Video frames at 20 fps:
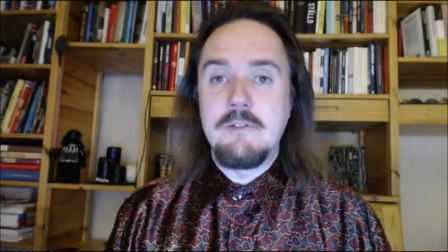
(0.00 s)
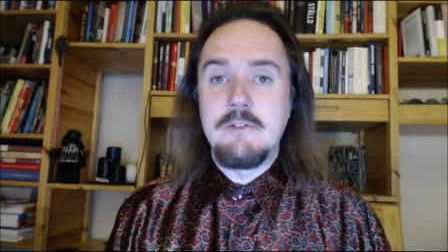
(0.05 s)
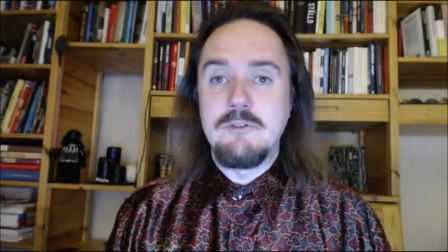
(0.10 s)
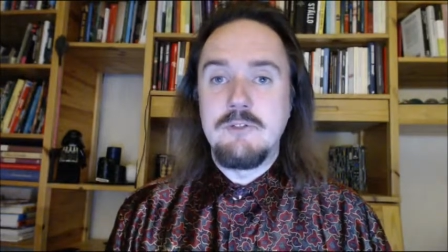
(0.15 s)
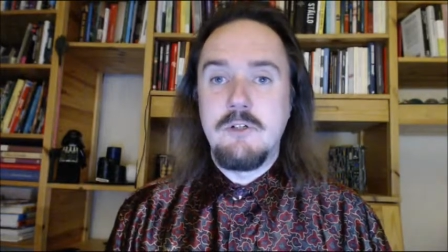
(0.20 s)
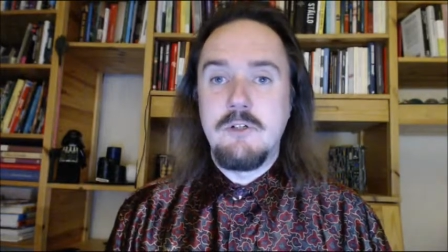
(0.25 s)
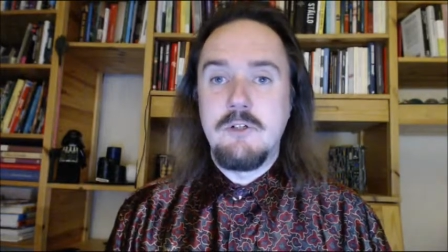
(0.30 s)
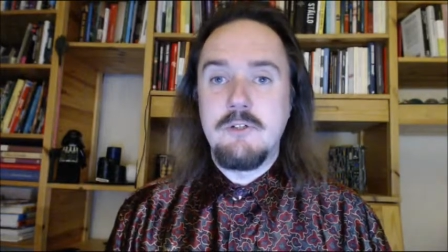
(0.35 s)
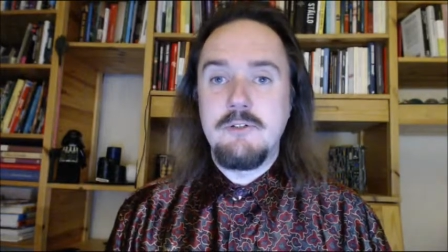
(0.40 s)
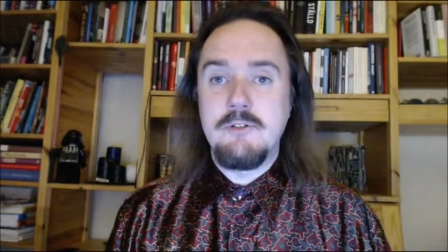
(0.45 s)

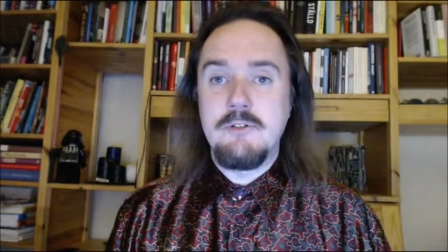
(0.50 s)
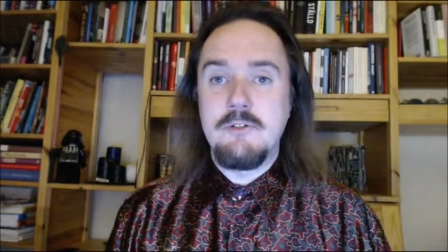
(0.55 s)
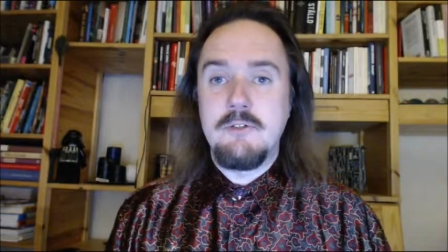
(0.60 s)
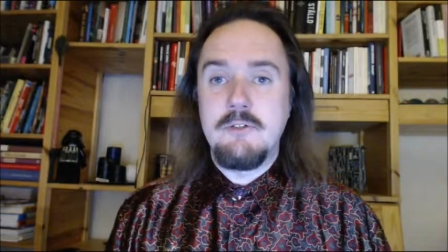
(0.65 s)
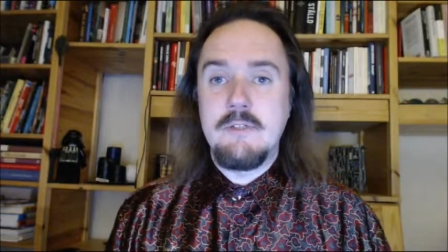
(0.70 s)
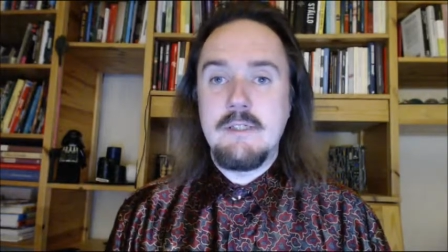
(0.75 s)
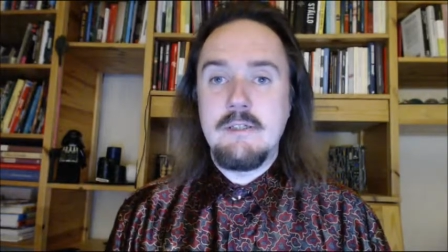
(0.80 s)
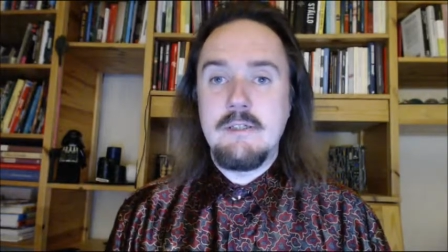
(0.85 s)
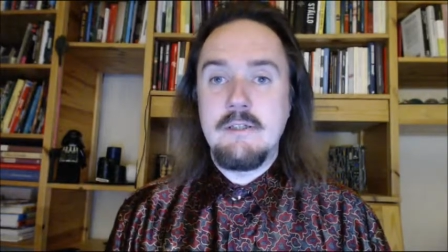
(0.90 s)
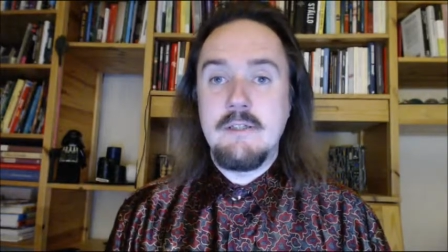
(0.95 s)
rather
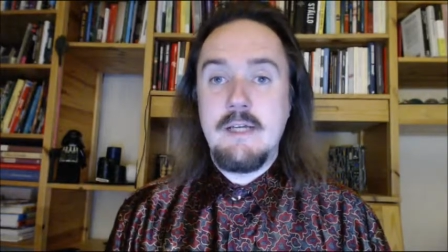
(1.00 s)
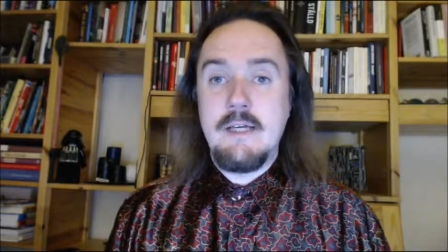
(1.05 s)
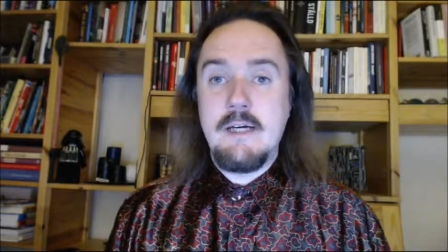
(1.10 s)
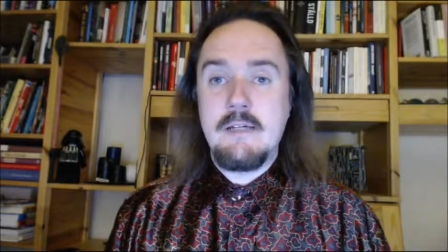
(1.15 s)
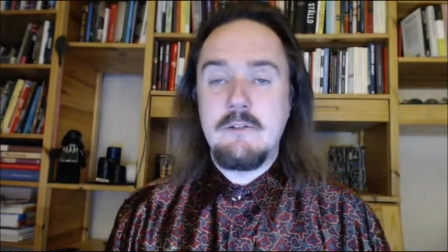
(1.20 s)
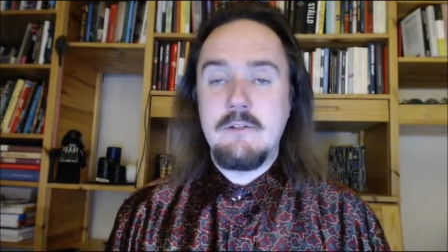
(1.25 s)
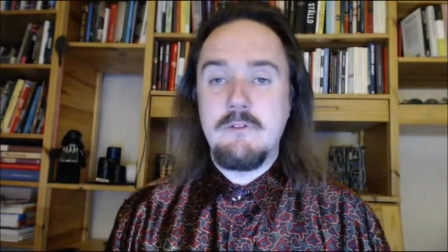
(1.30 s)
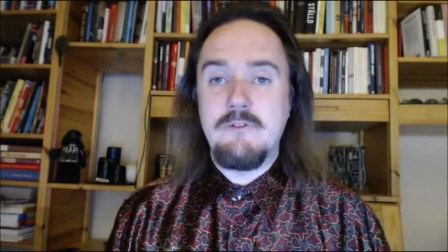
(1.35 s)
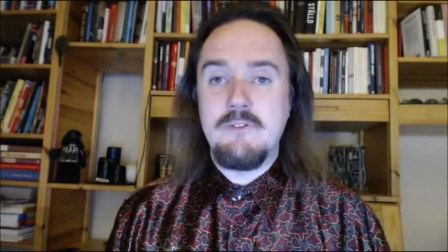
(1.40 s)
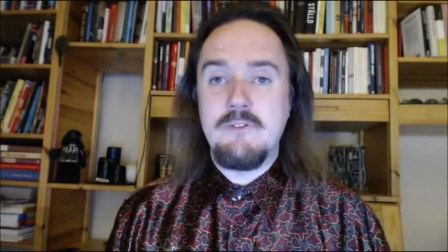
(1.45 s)
than an
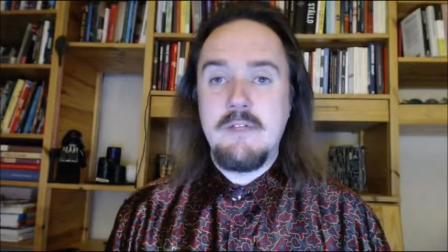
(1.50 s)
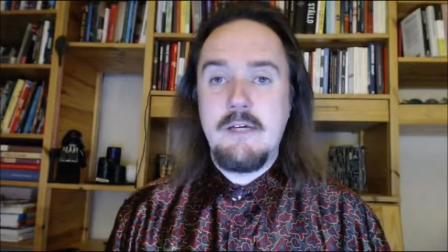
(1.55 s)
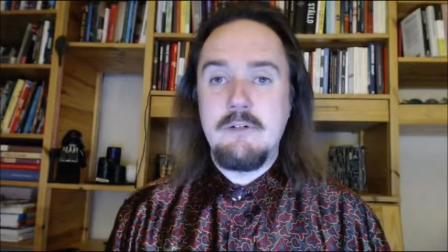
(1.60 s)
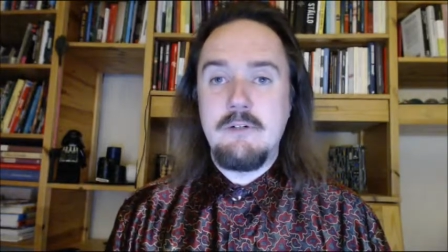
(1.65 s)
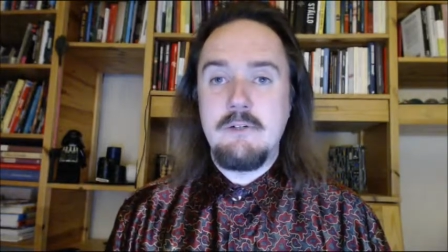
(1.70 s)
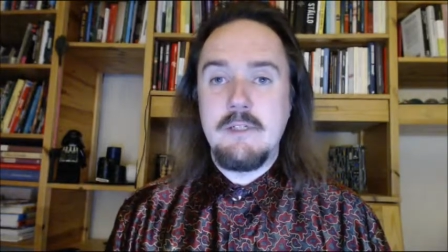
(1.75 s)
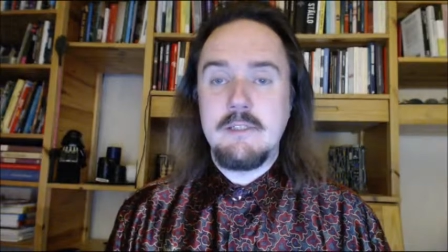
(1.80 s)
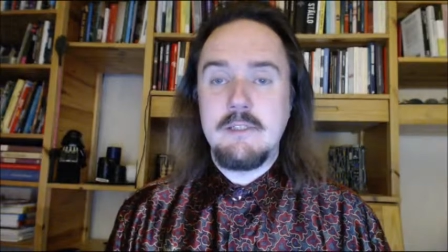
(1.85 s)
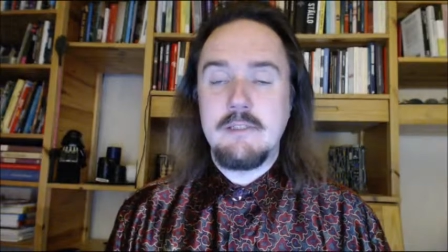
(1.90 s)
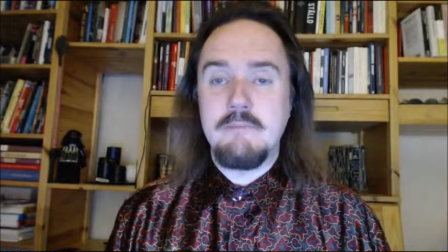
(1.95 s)
act of
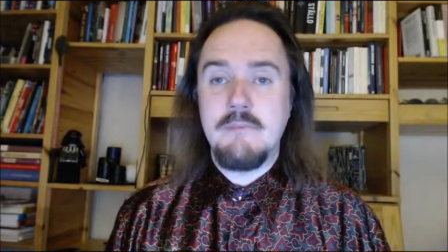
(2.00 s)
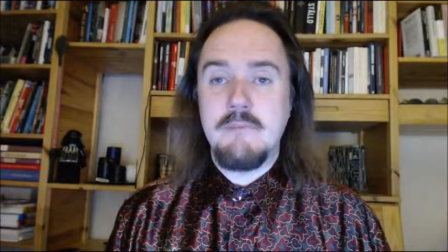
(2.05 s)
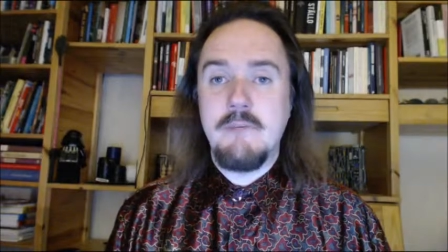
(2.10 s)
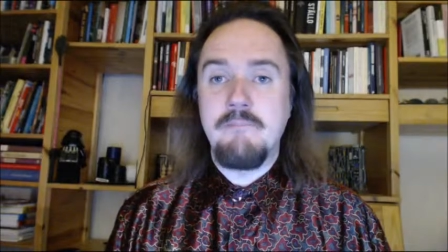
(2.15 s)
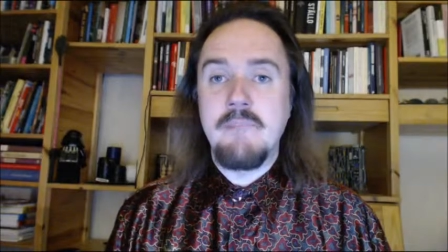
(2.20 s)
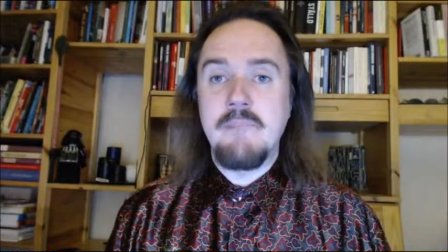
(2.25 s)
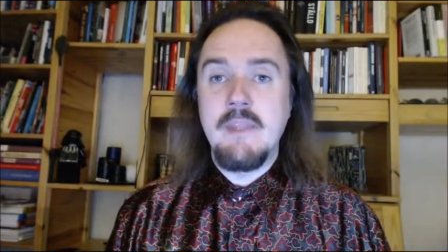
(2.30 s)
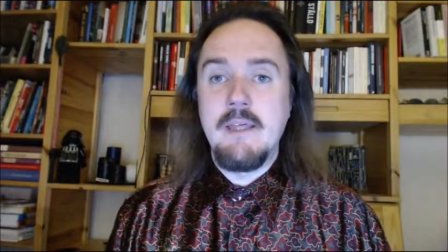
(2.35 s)
terrorism.